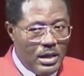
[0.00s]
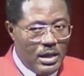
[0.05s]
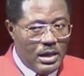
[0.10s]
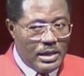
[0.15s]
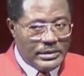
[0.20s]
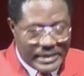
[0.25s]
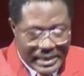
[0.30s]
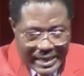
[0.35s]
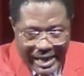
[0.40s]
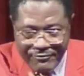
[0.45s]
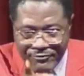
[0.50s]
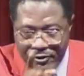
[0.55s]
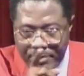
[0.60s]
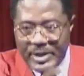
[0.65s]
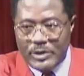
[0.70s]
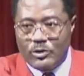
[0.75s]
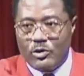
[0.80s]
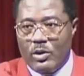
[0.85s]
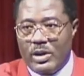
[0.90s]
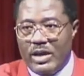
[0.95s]
is it right for
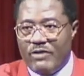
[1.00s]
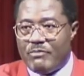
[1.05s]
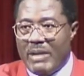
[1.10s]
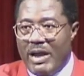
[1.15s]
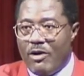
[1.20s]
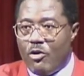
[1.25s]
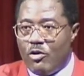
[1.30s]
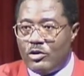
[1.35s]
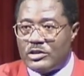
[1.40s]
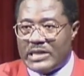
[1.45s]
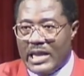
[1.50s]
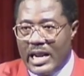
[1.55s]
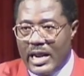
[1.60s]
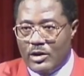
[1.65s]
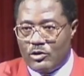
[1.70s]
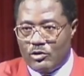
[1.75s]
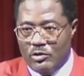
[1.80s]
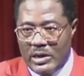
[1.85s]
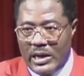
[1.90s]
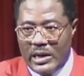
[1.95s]
me to give my whole
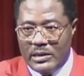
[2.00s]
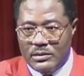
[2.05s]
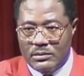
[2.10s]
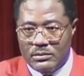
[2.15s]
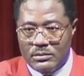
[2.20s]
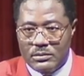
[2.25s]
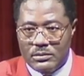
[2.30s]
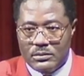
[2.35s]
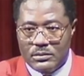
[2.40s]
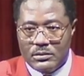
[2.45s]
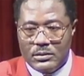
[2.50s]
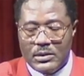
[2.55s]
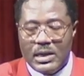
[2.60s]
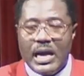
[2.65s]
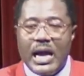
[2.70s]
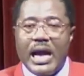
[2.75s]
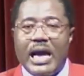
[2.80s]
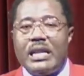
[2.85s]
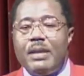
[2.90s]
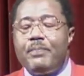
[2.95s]
salary to God?
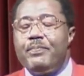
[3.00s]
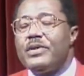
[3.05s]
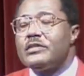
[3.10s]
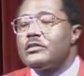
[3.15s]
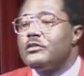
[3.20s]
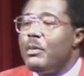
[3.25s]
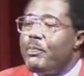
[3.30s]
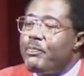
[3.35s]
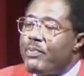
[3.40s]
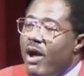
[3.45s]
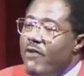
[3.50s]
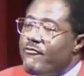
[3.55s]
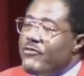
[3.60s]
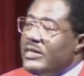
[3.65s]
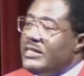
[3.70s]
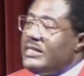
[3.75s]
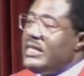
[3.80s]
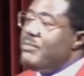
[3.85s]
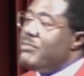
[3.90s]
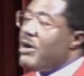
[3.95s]
And the personal
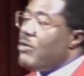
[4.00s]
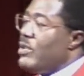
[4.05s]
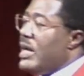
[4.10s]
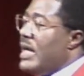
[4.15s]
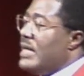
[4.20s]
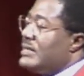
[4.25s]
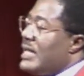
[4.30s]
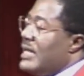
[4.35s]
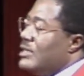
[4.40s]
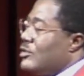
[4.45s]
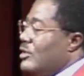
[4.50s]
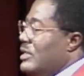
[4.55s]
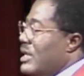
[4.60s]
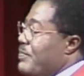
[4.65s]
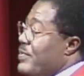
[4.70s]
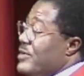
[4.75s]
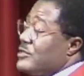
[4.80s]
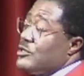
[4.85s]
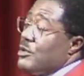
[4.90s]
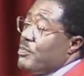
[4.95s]
prophet, demon will enter into the
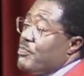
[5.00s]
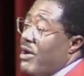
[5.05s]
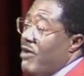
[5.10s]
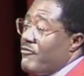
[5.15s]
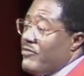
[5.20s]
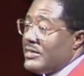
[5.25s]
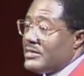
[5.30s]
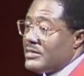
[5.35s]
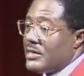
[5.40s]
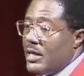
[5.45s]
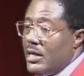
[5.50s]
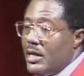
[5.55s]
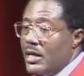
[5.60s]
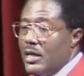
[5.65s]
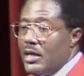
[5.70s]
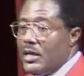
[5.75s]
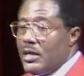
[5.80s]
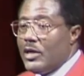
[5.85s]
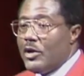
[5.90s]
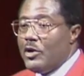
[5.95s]
personal prophet.
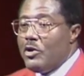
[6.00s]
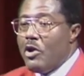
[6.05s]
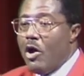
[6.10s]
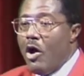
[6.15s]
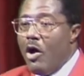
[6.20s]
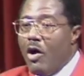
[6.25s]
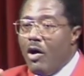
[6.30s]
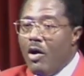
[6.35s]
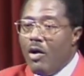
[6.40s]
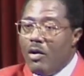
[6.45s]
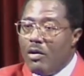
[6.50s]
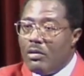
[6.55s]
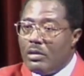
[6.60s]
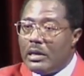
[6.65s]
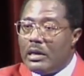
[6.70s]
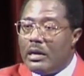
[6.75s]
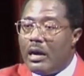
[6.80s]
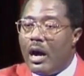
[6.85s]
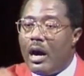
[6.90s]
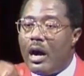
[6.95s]

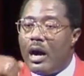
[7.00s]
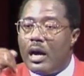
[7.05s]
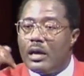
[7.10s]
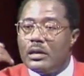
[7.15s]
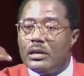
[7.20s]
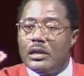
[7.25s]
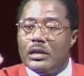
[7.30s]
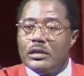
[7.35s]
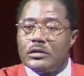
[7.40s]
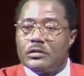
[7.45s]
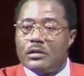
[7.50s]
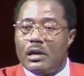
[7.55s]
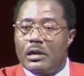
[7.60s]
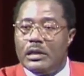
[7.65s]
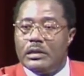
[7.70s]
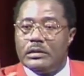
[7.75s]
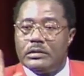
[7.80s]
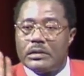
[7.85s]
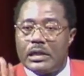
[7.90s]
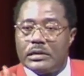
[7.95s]
No, God is not
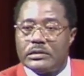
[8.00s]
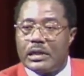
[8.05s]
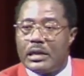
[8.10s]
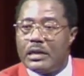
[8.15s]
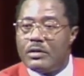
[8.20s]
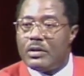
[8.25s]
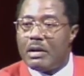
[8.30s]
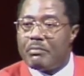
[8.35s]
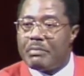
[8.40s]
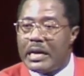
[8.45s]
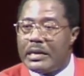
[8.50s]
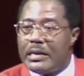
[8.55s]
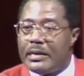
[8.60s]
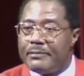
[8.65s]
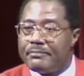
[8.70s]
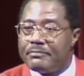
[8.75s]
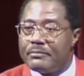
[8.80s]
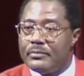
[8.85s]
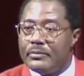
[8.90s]
interested in your money.